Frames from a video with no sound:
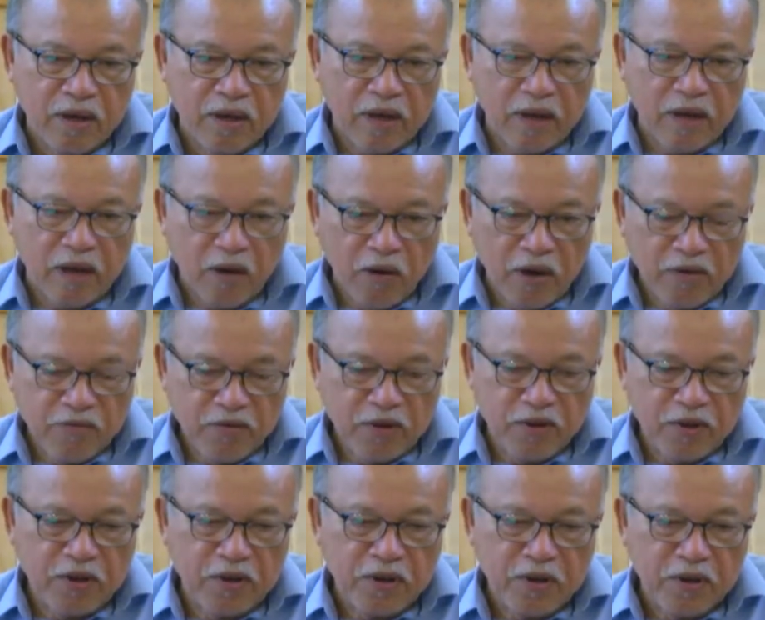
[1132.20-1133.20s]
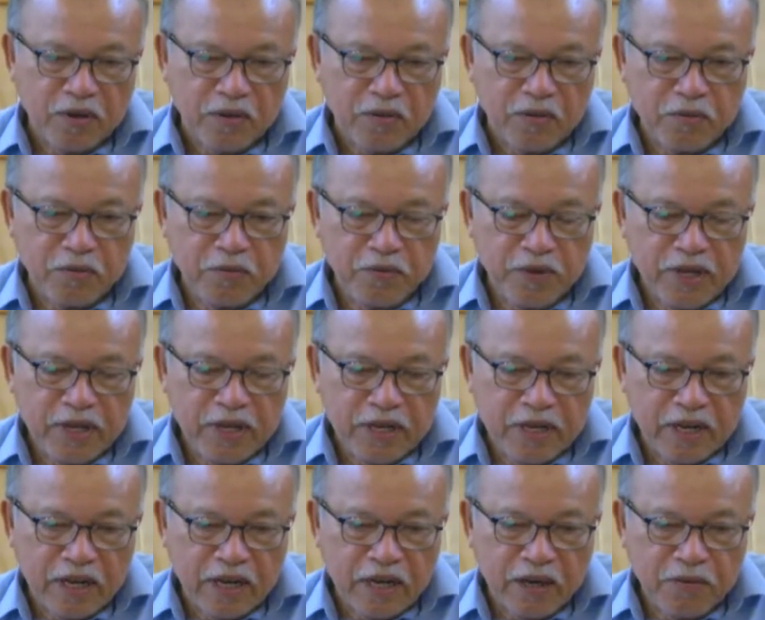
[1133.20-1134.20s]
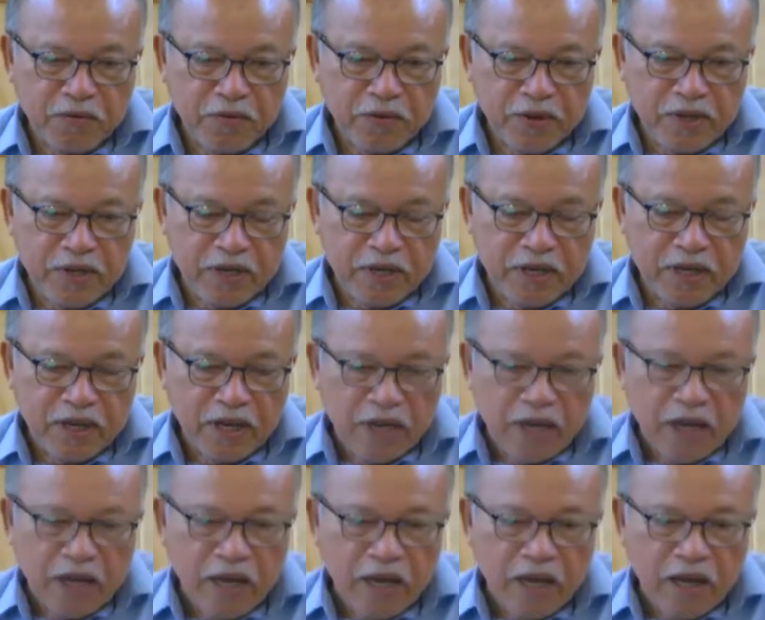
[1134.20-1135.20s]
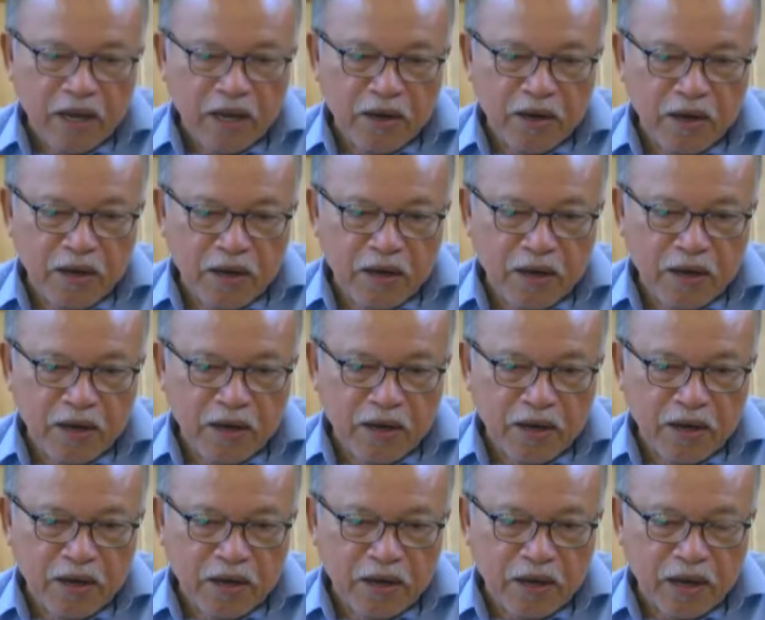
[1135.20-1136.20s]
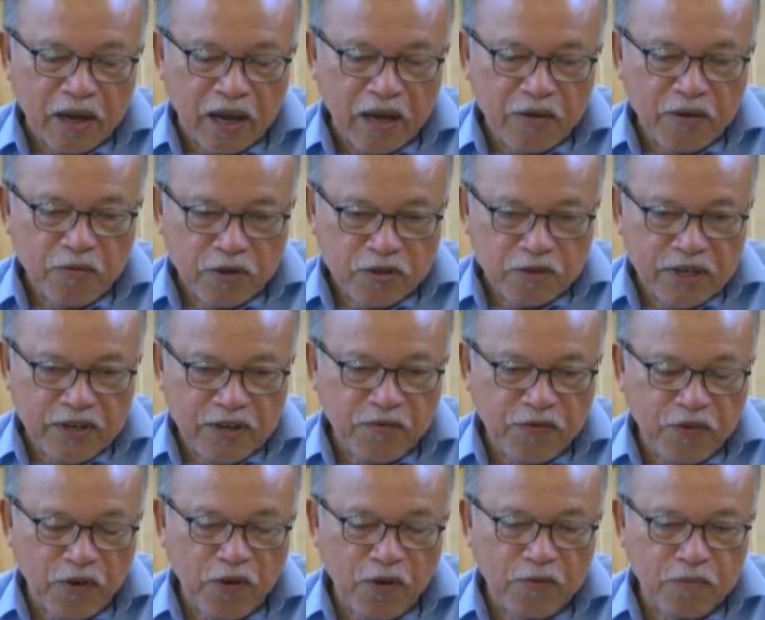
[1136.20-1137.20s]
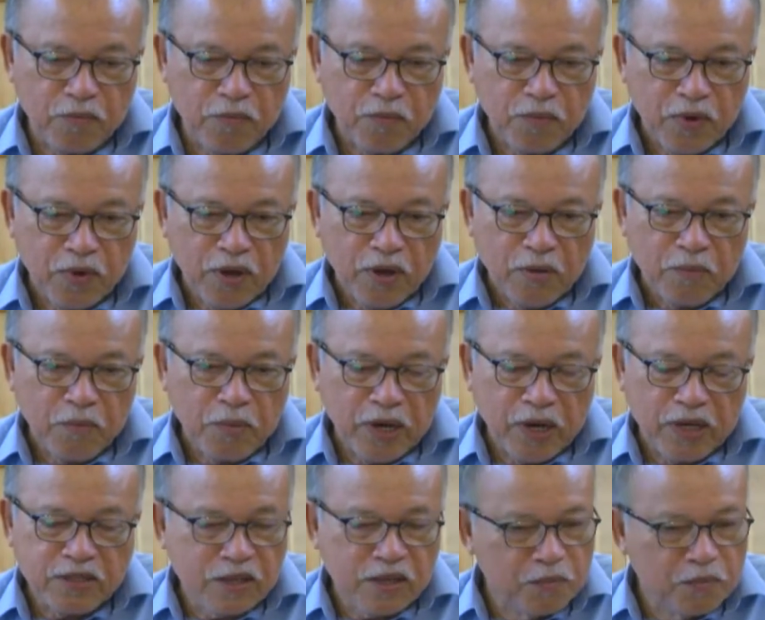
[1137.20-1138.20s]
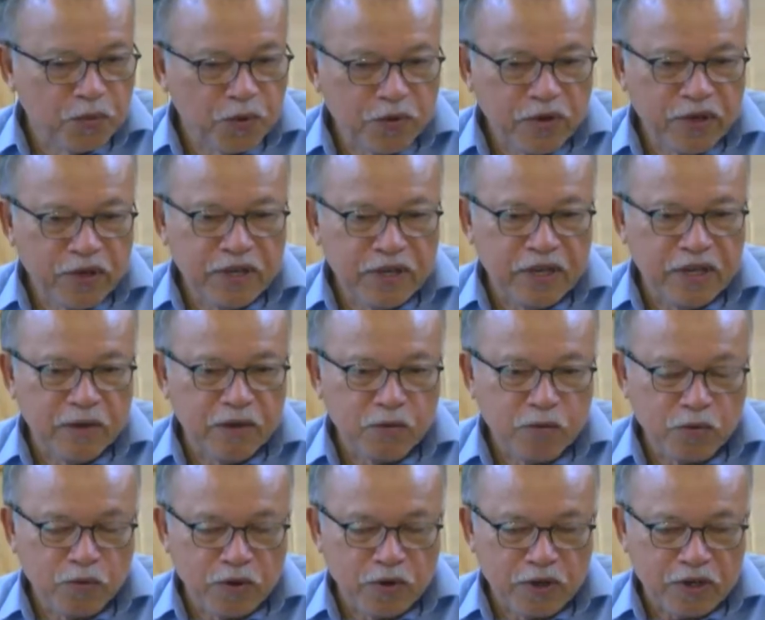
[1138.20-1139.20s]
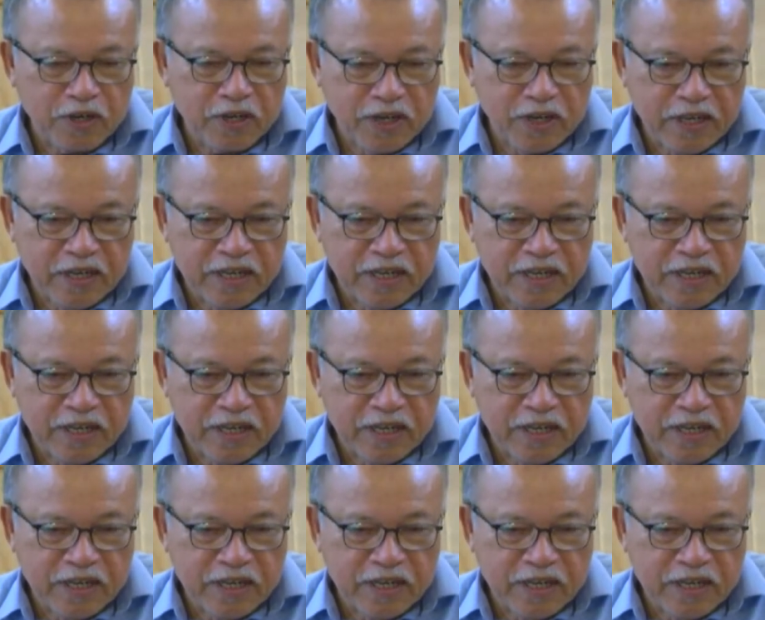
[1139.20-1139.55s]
However, we we uh, I was informed by somebody who worked in